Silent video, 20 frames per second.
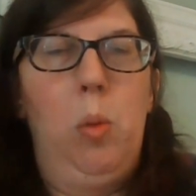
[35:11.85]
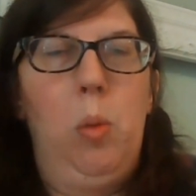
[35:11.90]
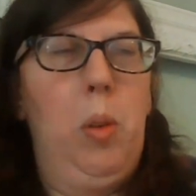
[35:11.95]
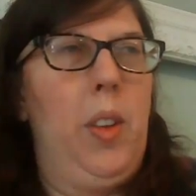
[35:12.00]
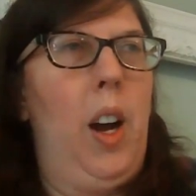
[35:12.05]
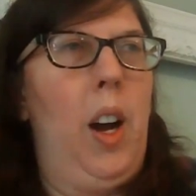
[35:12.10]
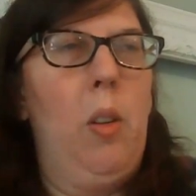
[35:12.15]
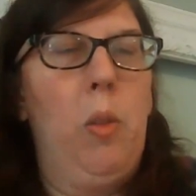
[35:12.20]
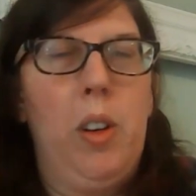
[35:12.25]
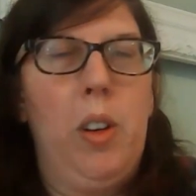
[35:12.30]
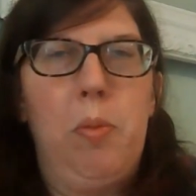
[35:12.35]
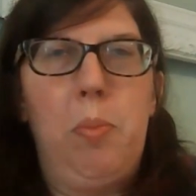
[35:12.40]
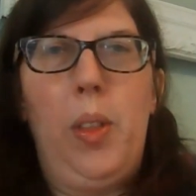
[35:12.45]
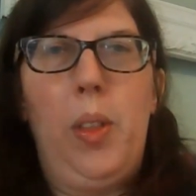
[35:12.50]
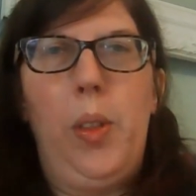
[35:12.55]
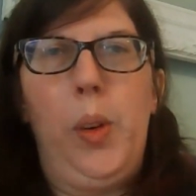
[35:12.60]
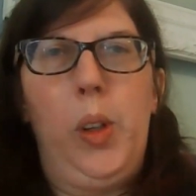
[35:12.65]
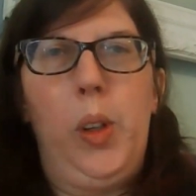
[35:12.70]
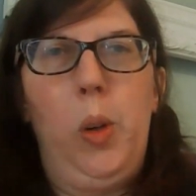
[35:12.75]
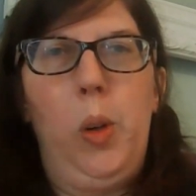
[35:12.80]
With all we've been
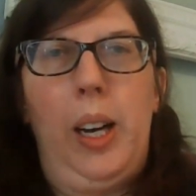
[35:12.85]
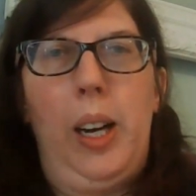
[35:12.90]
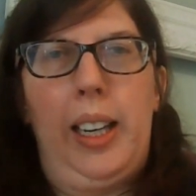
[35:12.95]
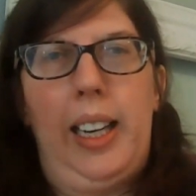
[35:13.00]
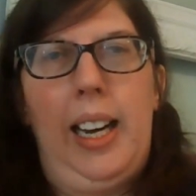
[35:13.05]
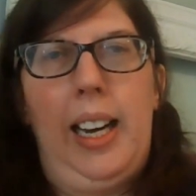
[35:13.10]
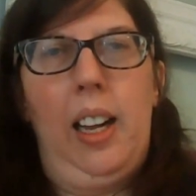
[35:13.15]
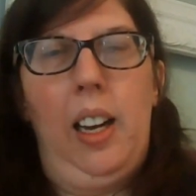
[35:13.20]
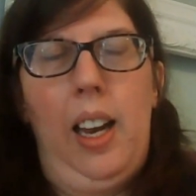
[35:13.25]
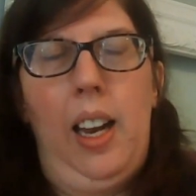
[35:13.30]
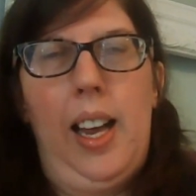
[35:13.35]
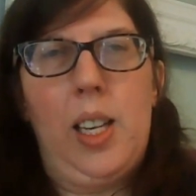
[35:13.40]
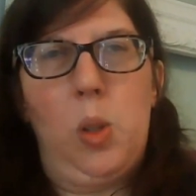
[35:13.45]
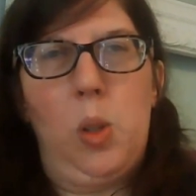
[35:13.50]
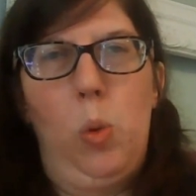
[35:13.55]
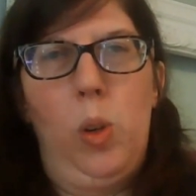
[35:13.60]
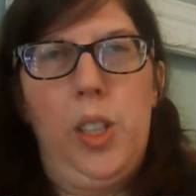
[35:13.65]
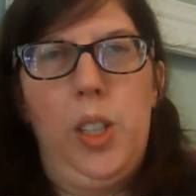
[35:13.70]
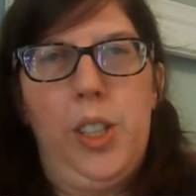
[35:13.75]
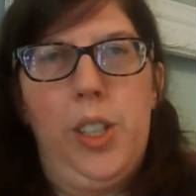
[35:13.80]
through, I can outlast
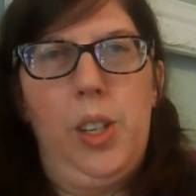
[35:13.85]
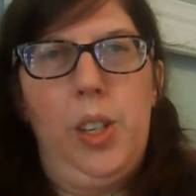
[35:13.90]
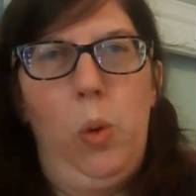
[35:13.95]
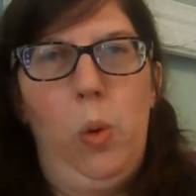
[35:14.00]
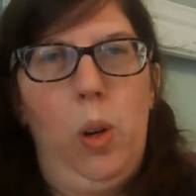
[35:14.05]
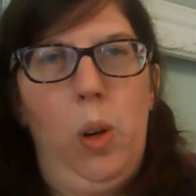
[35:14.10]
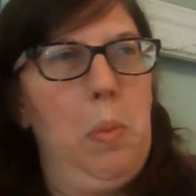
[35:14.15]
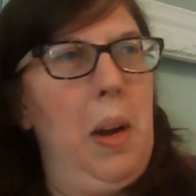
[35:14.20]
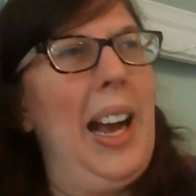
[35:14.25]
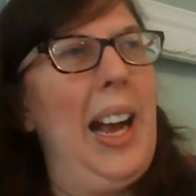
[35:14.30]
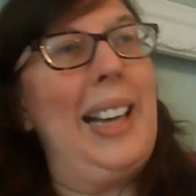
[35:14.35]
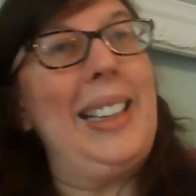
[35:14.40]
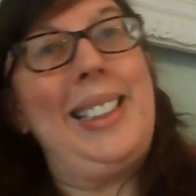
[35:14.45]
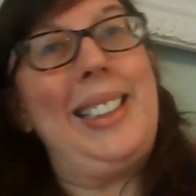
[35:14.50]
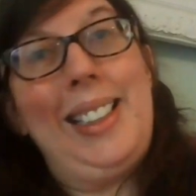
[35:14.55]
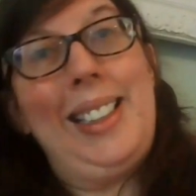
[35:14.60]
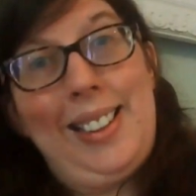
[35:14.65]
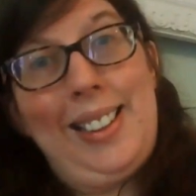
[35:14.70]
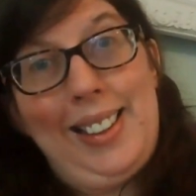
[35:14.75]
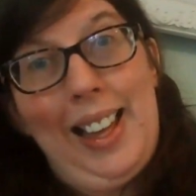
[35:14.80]
one storm. I
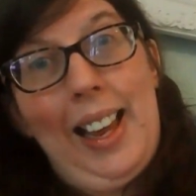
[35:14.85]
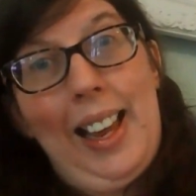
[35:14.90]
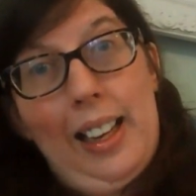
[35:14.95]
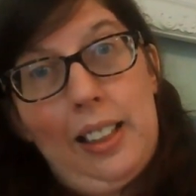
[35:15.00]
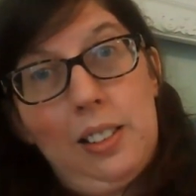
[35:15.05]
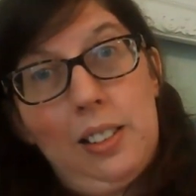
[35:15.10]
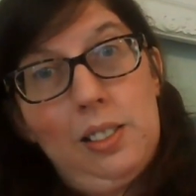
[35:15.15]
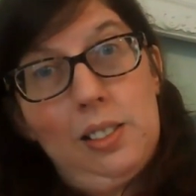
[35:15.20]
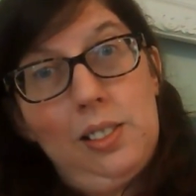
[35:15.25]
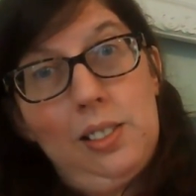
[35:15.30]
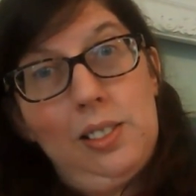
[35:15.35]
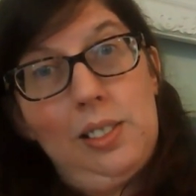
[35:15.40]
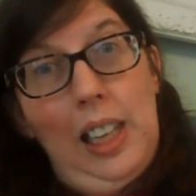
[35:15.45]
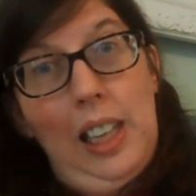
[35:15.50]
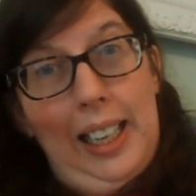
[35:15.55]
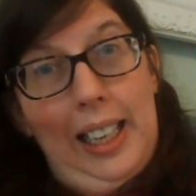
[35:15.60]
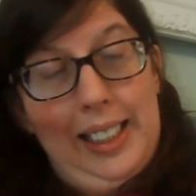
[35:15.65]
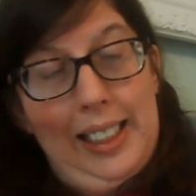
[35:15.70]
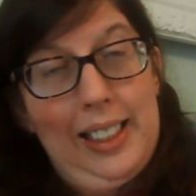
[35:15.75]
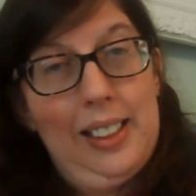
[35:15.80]
get that.
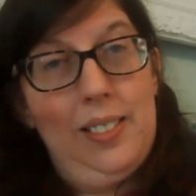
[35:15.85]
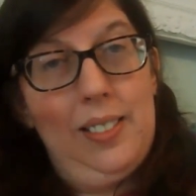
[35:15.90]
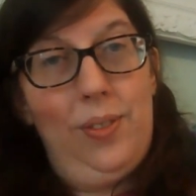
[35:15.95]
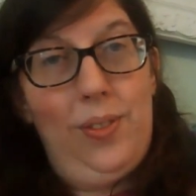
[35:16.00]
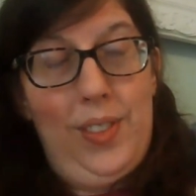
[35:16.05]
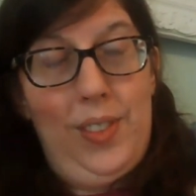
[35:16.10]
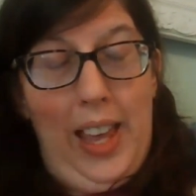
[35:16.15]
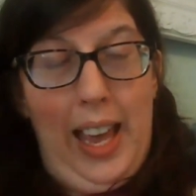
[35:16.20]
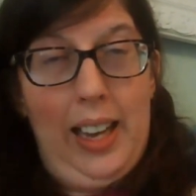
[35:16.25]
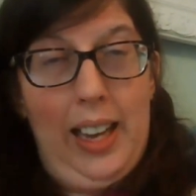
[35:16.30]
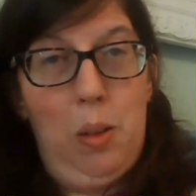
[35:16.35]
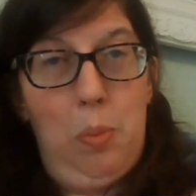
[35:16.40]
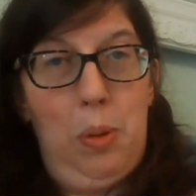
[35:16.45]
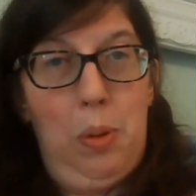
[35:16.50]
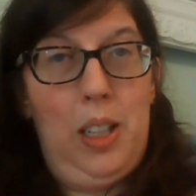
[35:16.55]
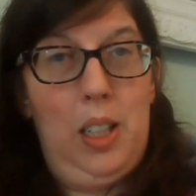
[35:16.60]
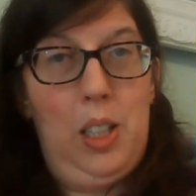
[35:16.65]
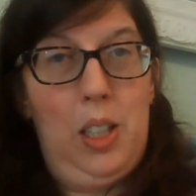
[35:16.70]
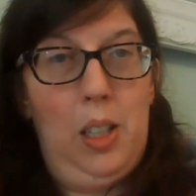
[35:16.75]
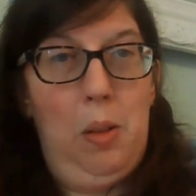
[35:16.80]
I get that
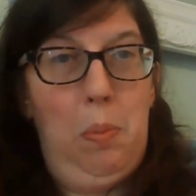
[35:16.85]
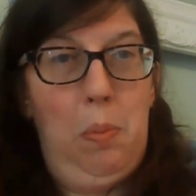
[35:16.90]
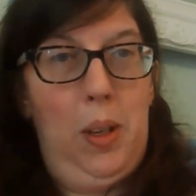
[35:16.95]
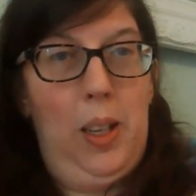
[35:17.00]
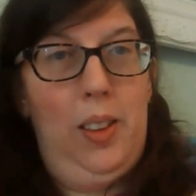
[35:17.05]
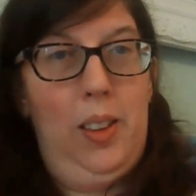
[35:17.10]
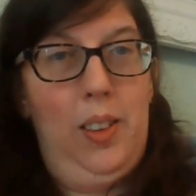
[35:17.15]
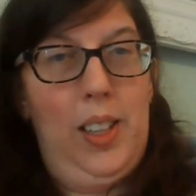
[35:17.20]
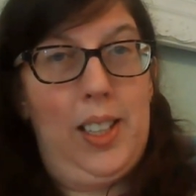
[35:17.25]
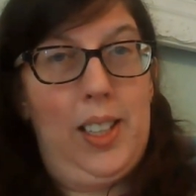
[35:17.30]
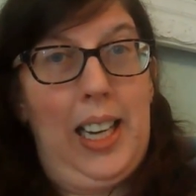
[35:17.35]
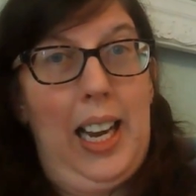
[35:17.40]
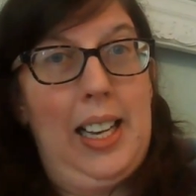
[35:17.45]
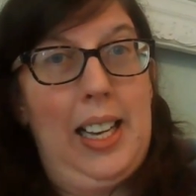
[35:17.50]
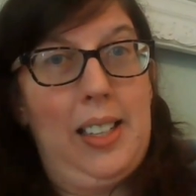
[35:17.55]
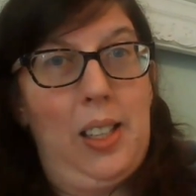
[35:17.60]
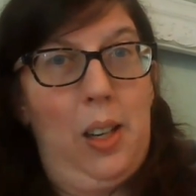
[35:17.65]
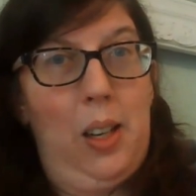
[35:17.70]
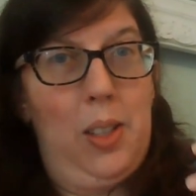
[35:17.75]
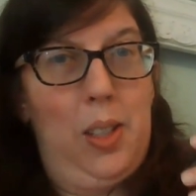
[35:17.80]
opinion, but this
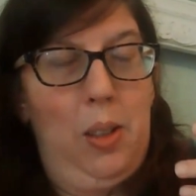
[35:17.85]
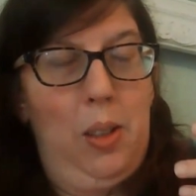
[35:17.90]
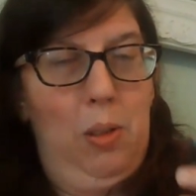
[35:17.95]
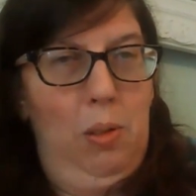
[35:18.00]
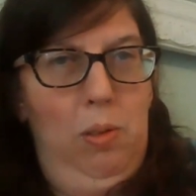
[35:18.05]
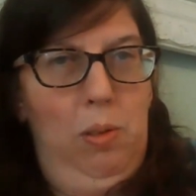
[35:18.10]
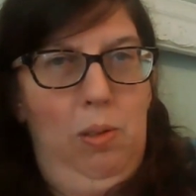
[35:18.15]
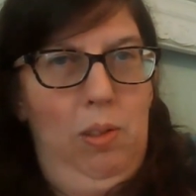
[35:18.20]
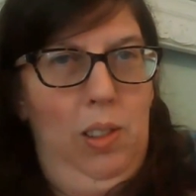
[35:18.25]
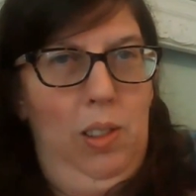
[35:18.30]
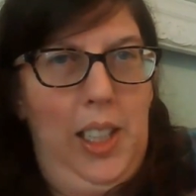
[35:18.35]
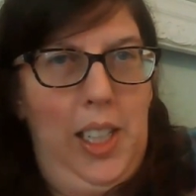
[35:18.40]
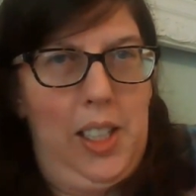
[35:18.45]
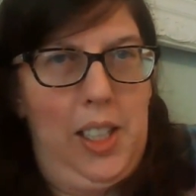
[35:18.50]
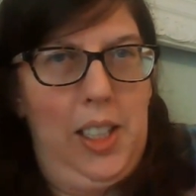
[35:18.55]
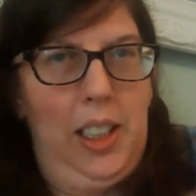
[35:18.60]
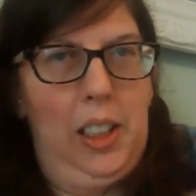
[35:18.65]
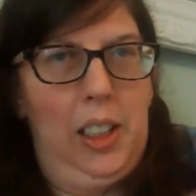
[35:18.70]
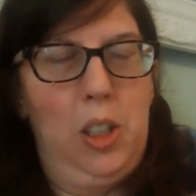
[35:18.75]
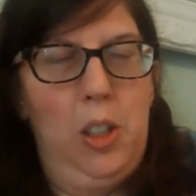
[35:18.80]
guy's also
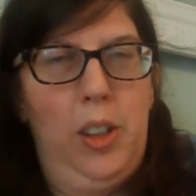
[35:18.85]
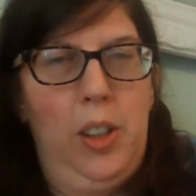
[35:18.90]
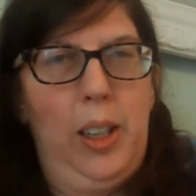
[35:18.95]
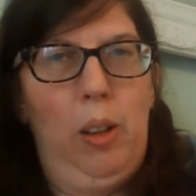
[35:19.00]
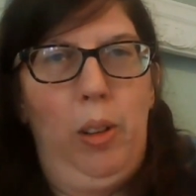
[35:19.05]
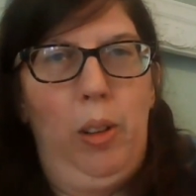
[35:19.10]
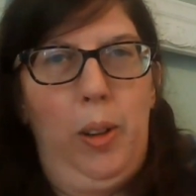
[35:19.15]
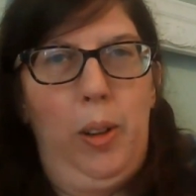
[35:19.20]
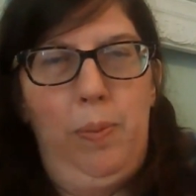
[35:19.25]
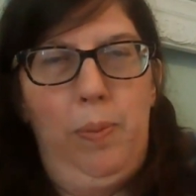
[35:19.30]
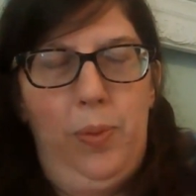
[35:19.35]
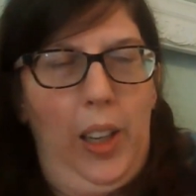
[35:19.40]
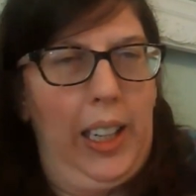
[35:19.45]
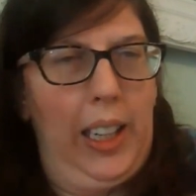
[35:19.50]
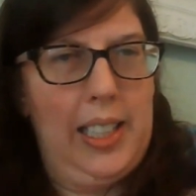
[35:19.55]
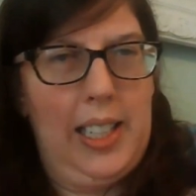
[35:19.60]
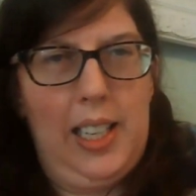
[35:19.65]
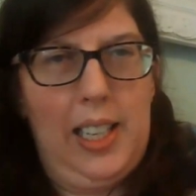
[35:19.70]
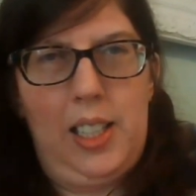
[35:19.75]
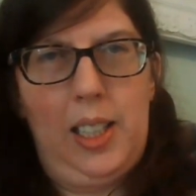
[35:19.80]
listening to the only
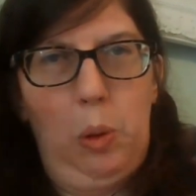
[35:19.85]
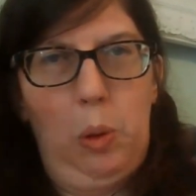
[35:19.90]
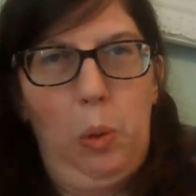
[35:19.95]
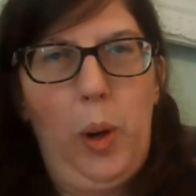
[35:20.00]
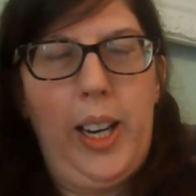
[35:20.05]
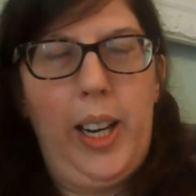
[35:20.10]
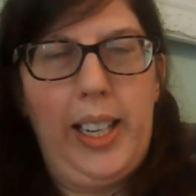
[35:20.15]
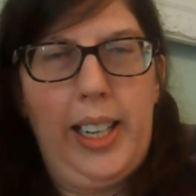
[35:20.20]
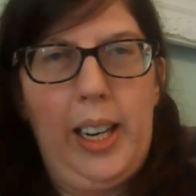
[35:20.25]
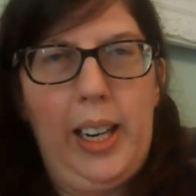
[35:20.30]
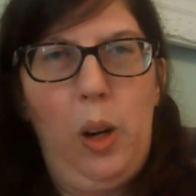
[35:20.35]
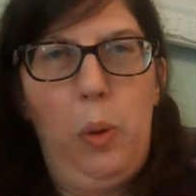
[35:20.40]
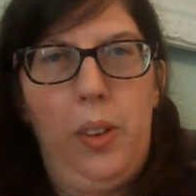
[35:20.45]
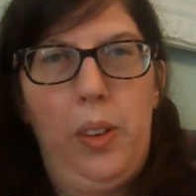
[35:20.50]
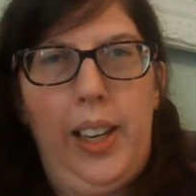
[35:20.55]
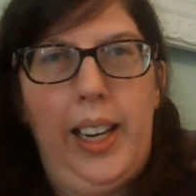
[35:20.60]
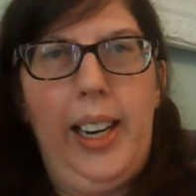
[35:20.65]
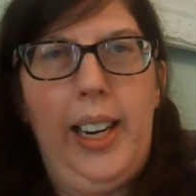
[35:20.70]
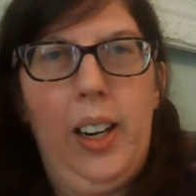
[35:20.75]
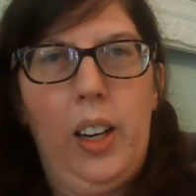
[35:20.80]
existing radio in
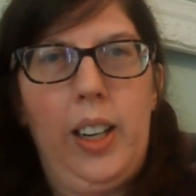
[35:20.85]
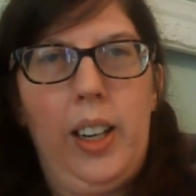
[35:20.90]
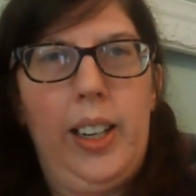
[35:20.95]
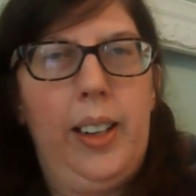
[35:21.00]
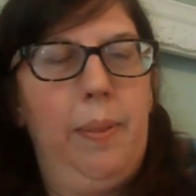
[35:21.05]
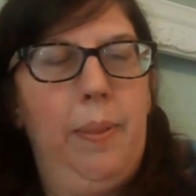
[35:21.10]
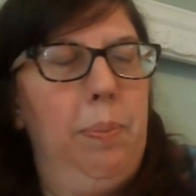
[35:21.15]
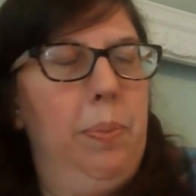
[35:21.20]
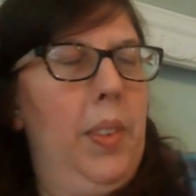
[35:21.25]
the area.